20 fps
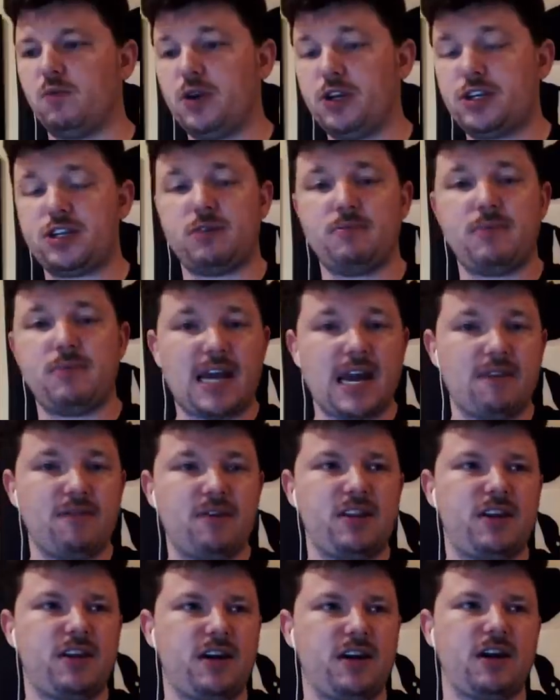think that we should
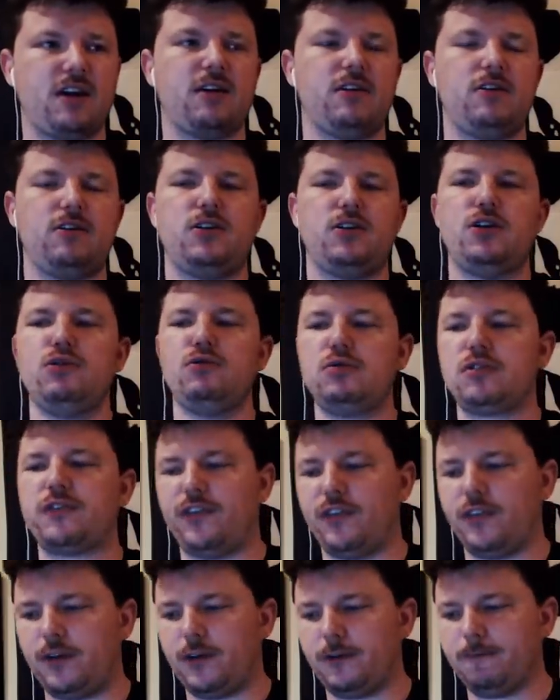make everything
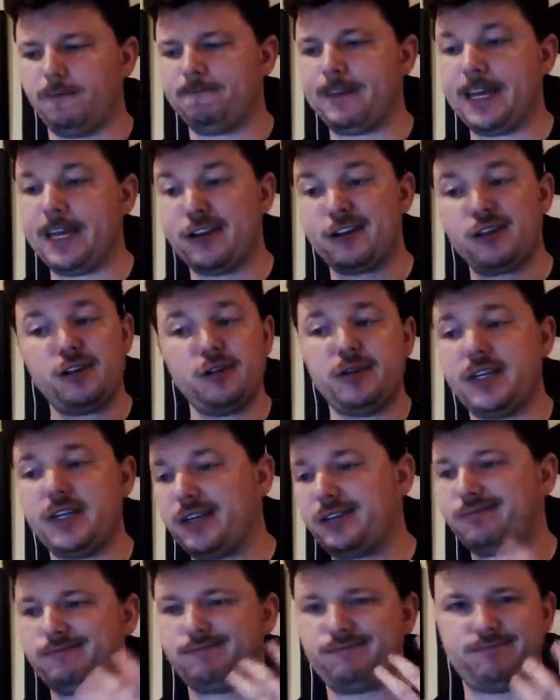useful,
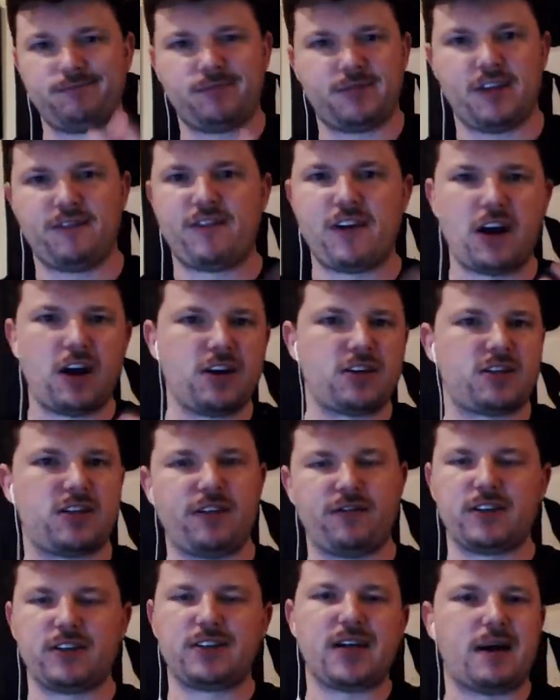including the
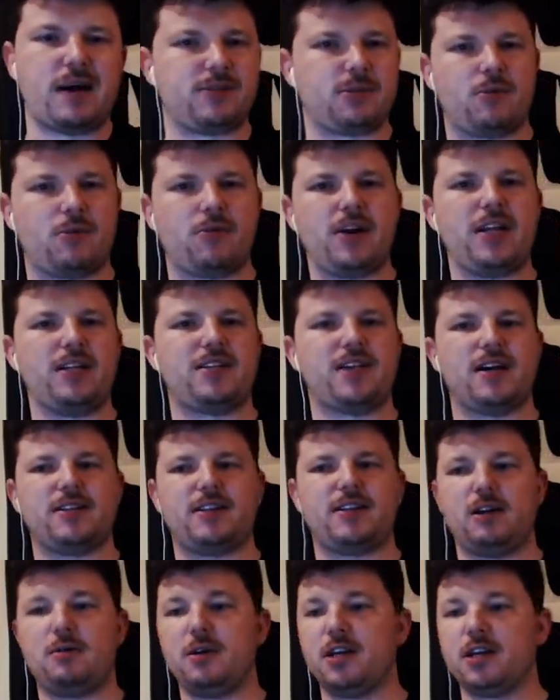various different types of
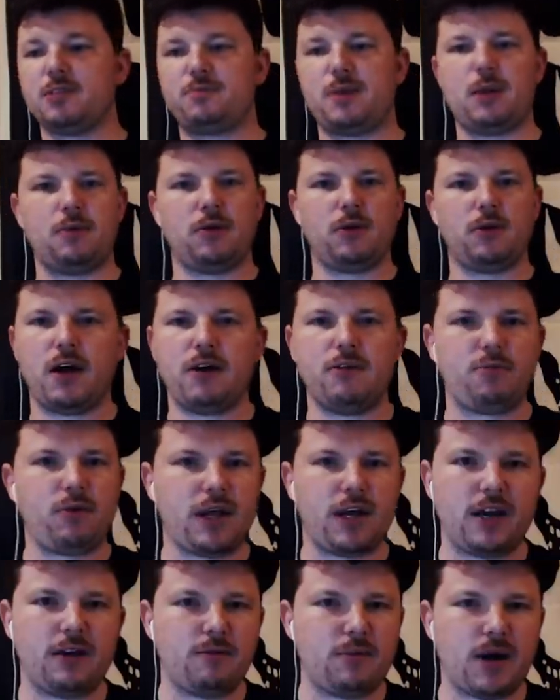Marines out there, because people
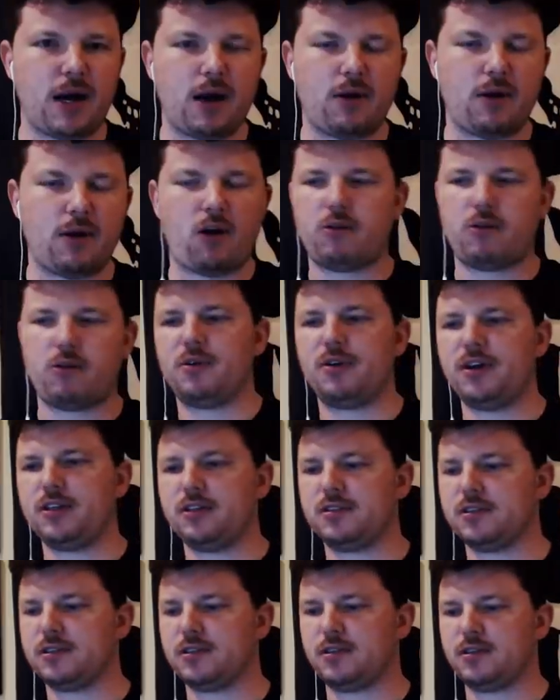love playing Power
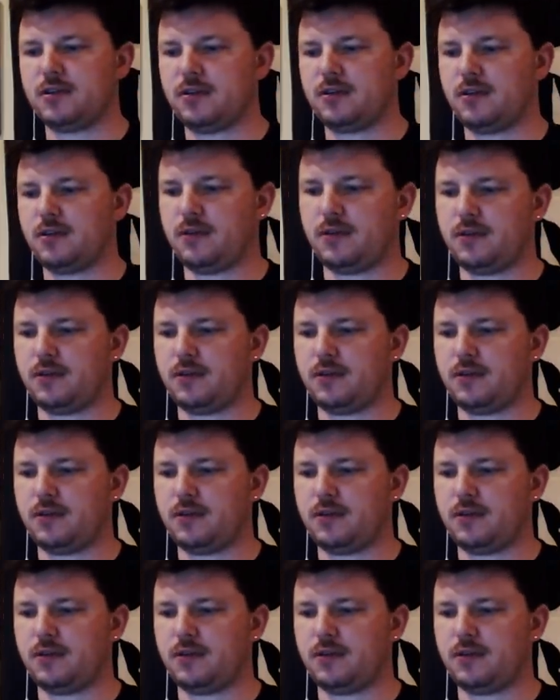Armor Marines.